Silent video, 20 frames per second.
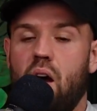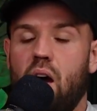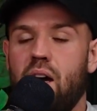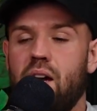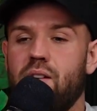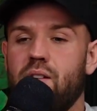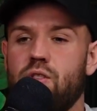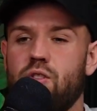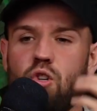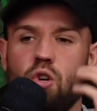
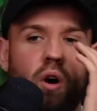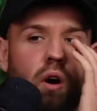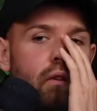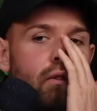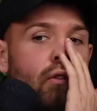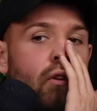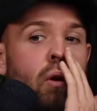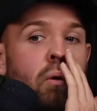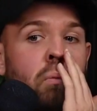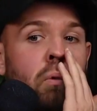And short
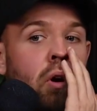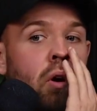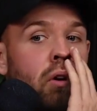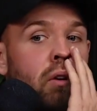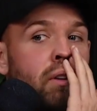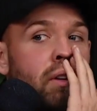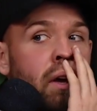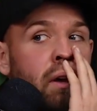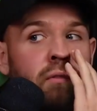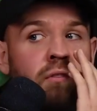form
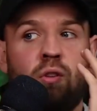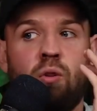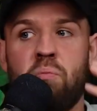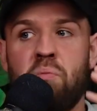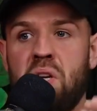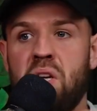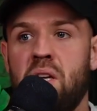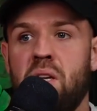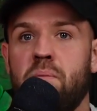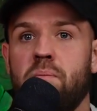content for
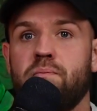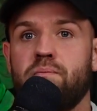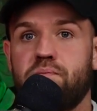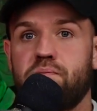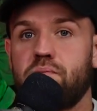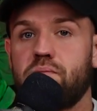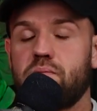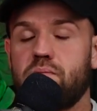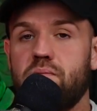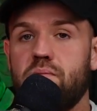me
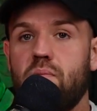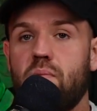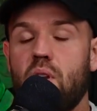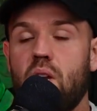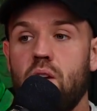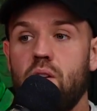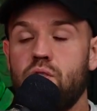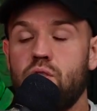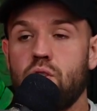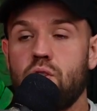
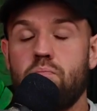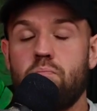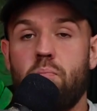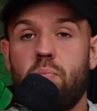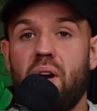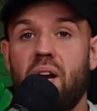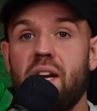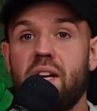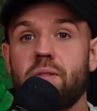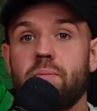just
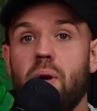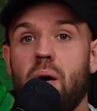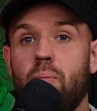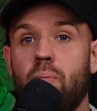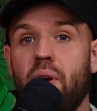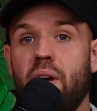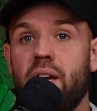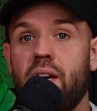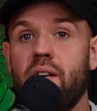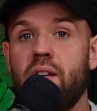breaks my
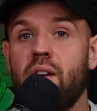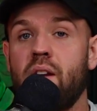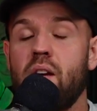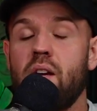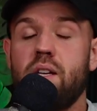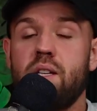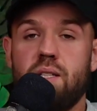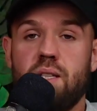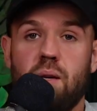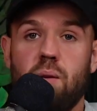brain.
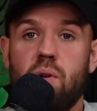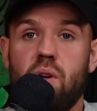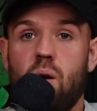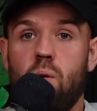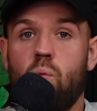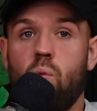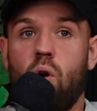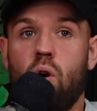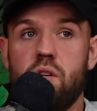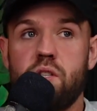See, when I
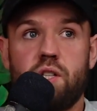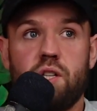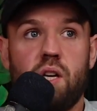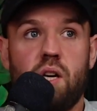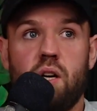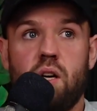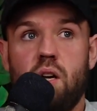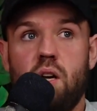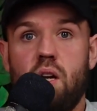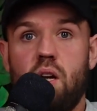watch
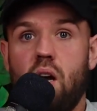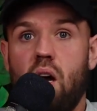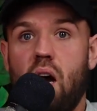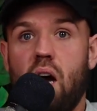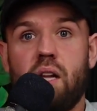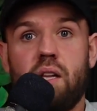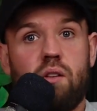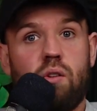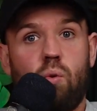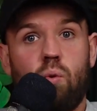it,
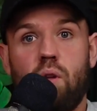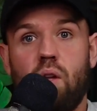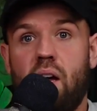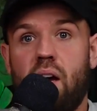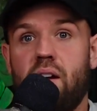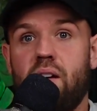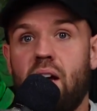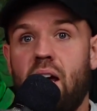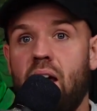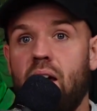I don't
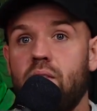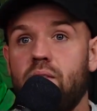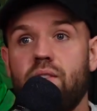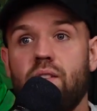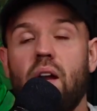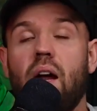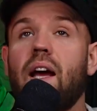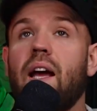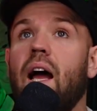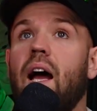learn
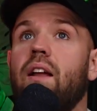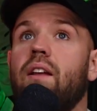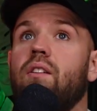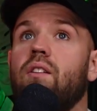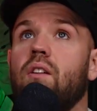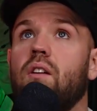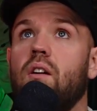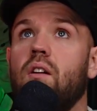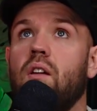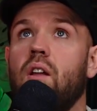anything. I
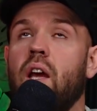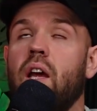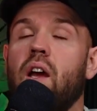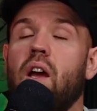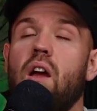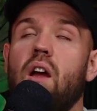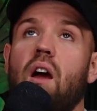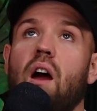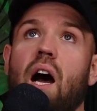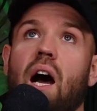can't, like,
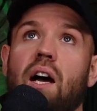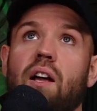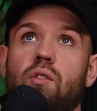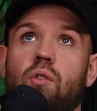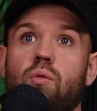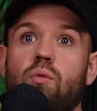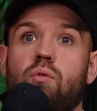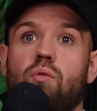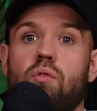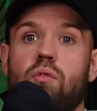I
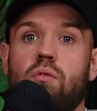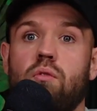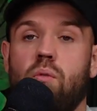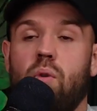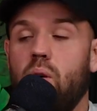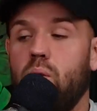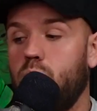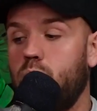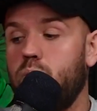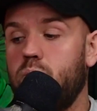don't,
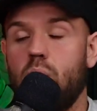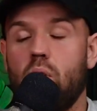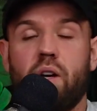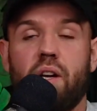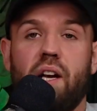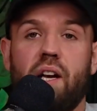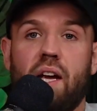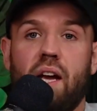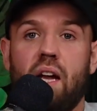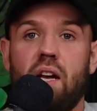well, we're
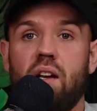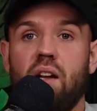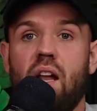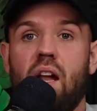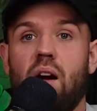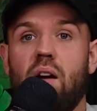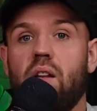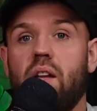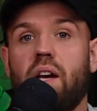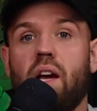going to get into
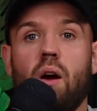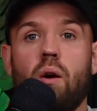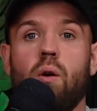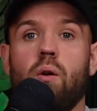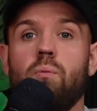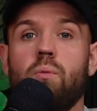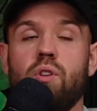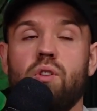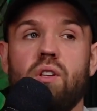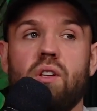that, like how I
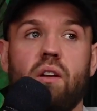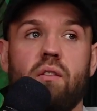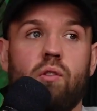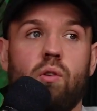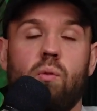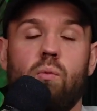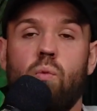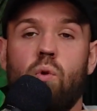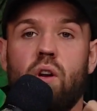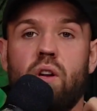muted
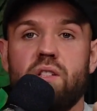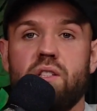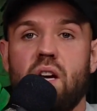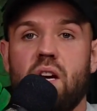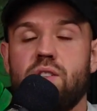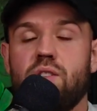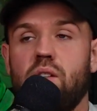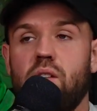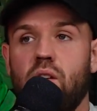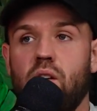everyone, what it's
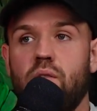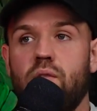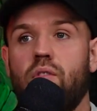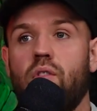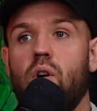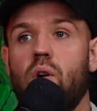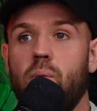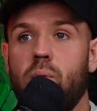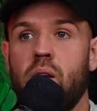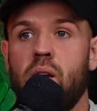actually done
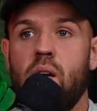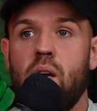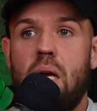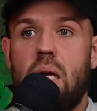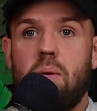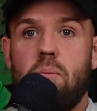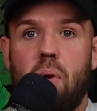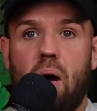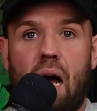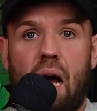for me.
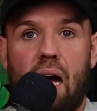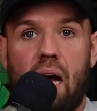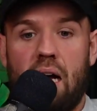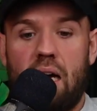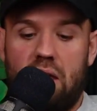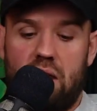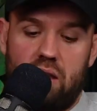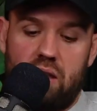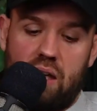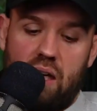But
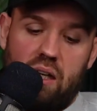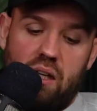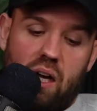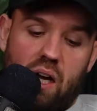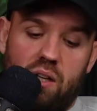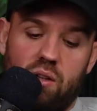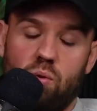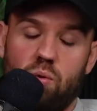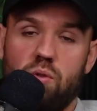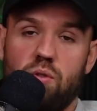I,
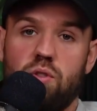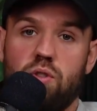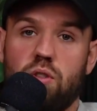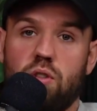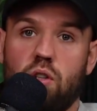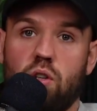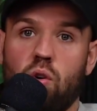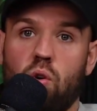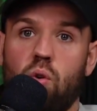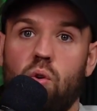I don't
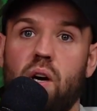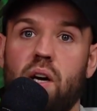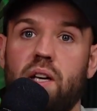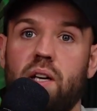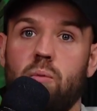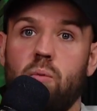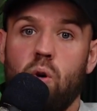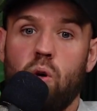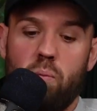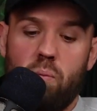scroll
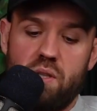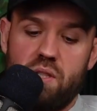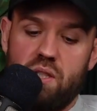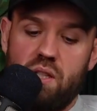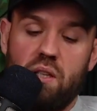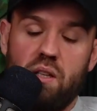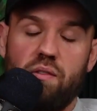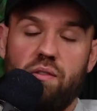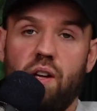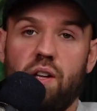anymore. But
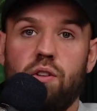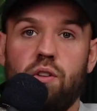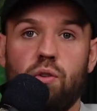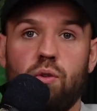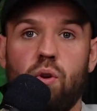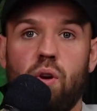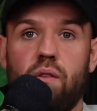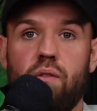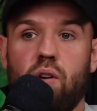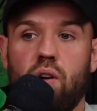see, if I
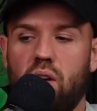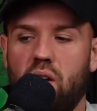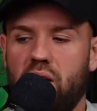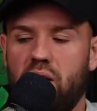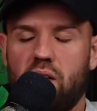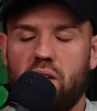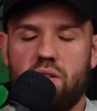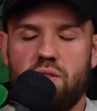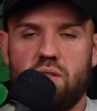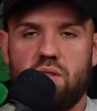do ever,
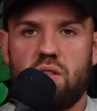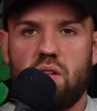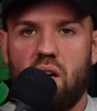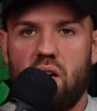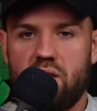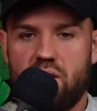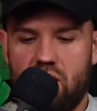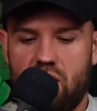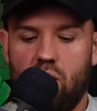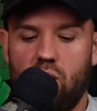like, because
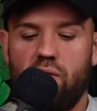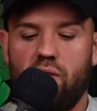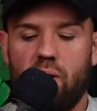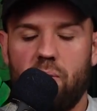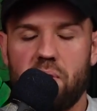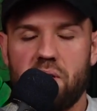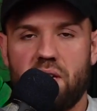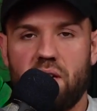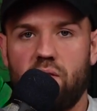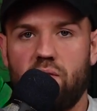I still find
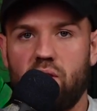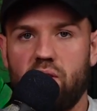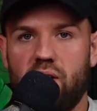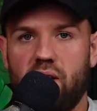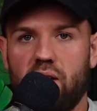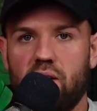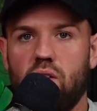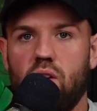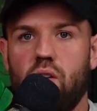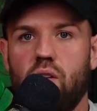myself on
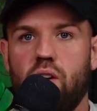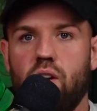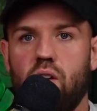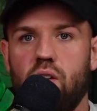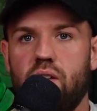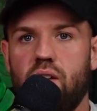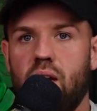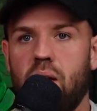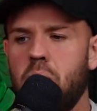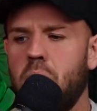TikTok the
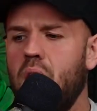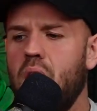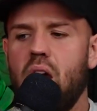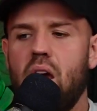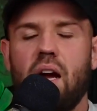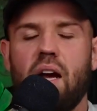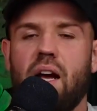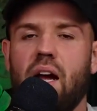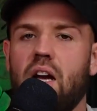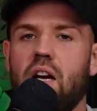odd time,
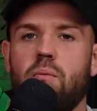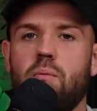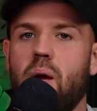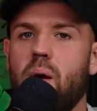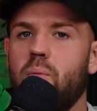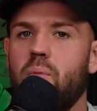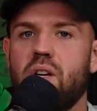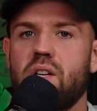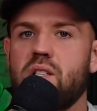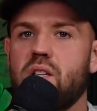can't
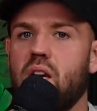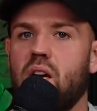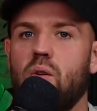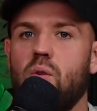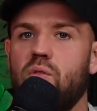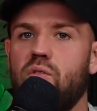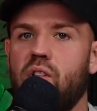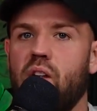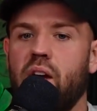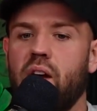remember a
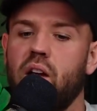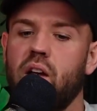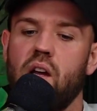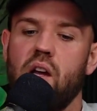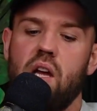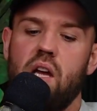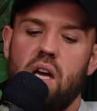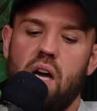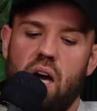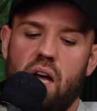single thing.
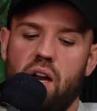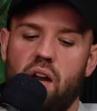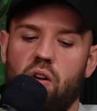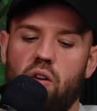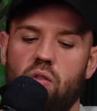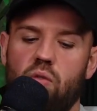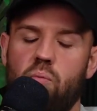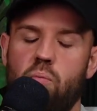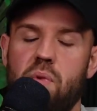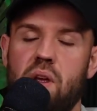And it,
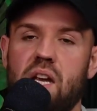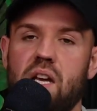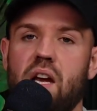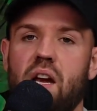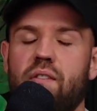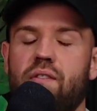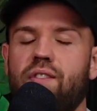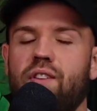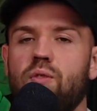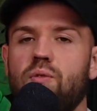make,
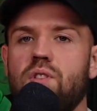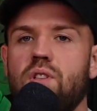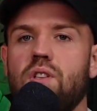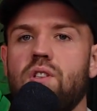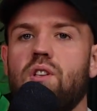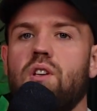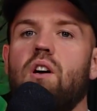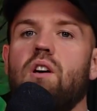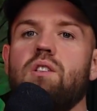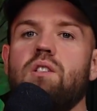it feels
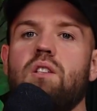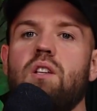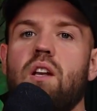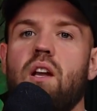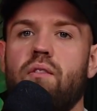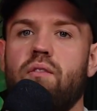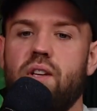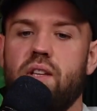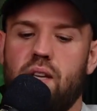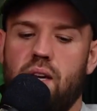disgusting
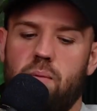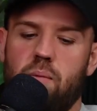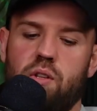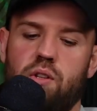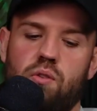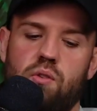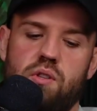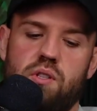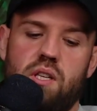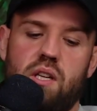every time I
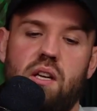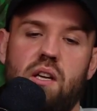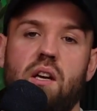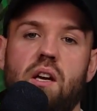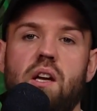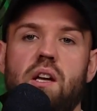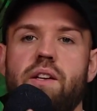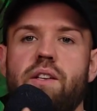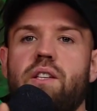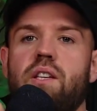do it. See,
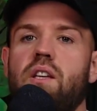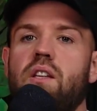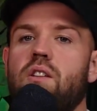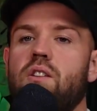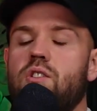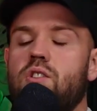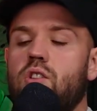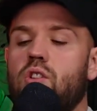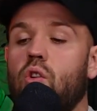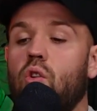see the
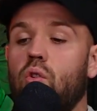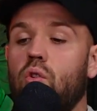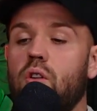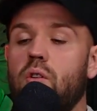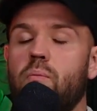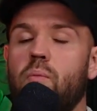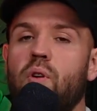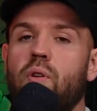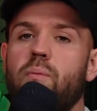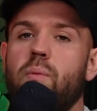
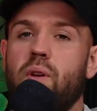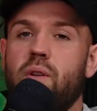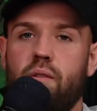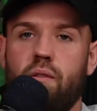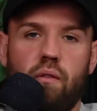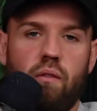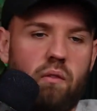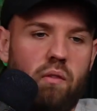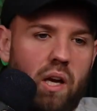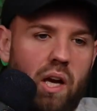scrolling movement,
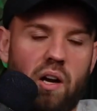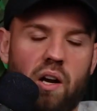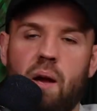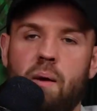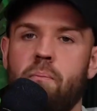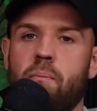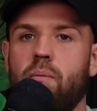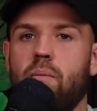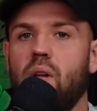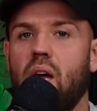
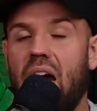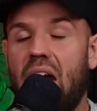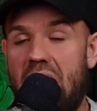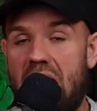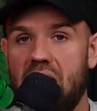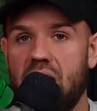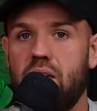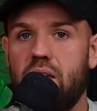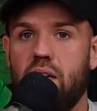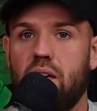grim. I
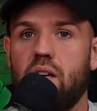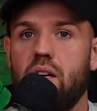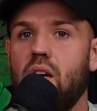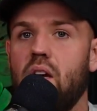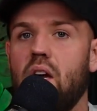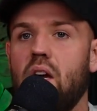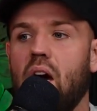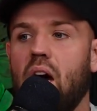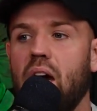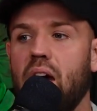hate it.
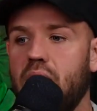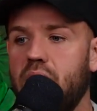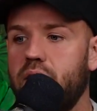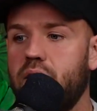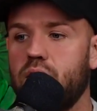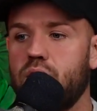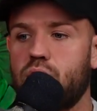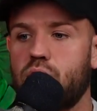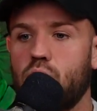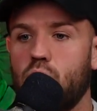I
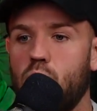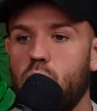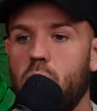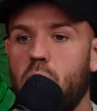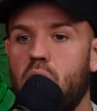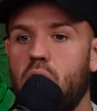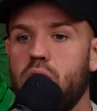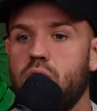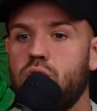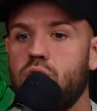hate it so
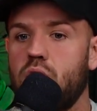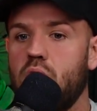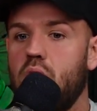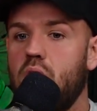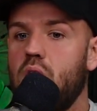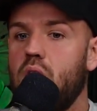much.